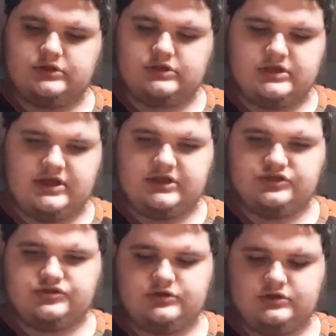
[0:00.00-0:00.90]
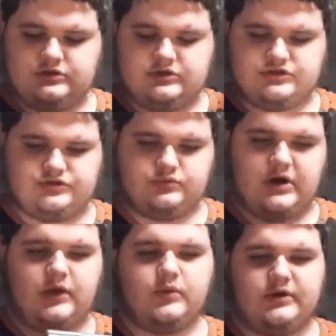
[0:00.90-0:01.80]
Yeah, it's
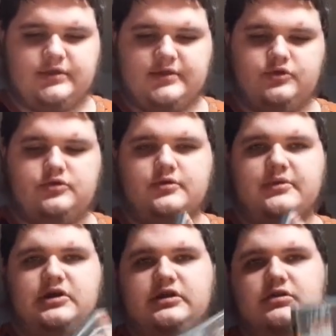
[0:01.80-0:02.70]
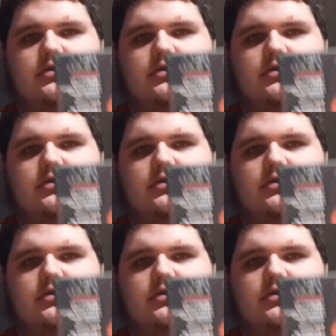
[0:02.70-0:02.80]
well worth the money.